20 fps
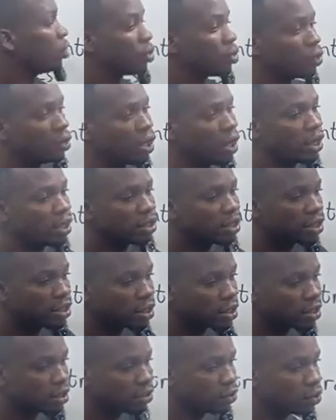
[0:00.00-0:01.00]
So
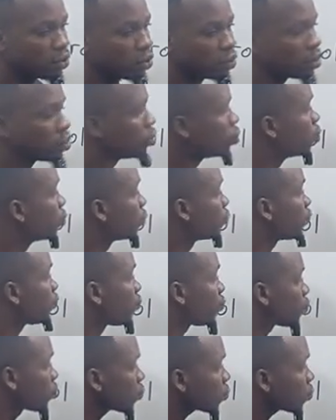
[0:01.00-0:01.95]
let's go to